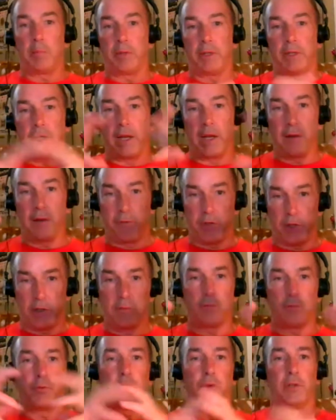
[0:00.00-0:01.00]

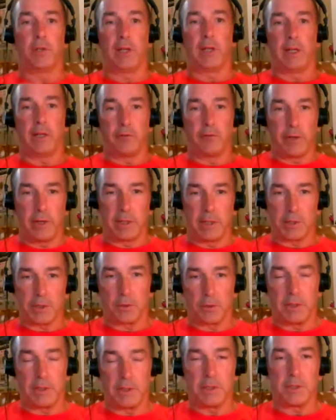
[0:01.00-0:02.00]
heavy for the light and fast
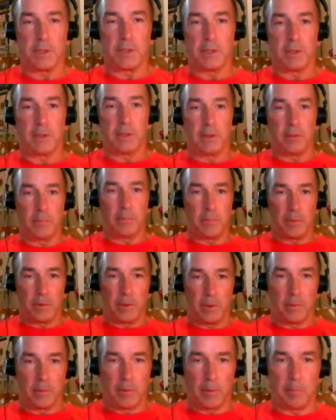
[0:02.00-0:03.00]
craze in the
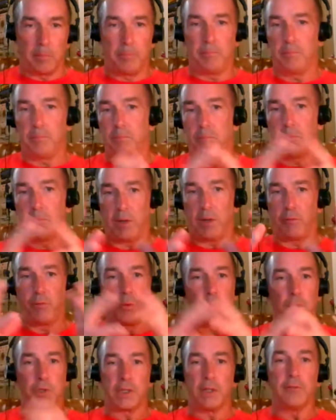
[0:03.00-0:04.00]
about
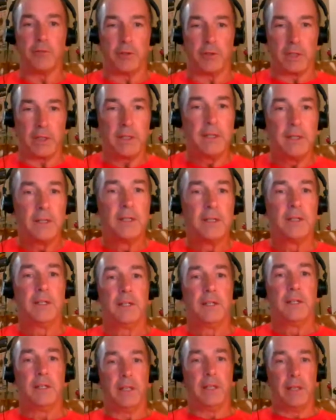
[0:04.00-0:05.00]
470.
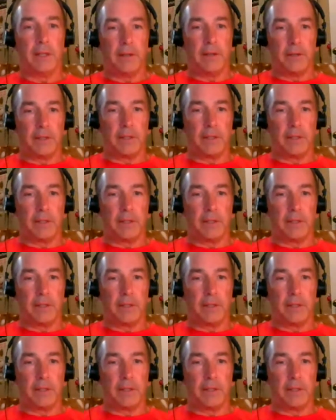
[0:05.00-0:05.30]
And